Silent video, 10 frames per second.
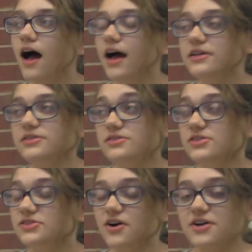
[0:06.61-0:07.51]
I
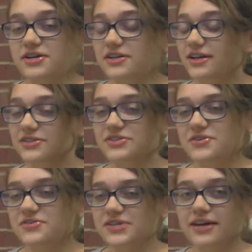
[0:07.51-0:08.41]
started as
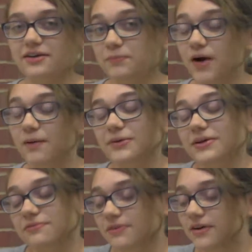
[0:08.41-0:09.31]
soon as I could
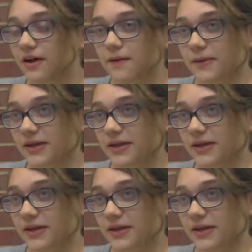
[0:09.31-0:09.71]
probably fit a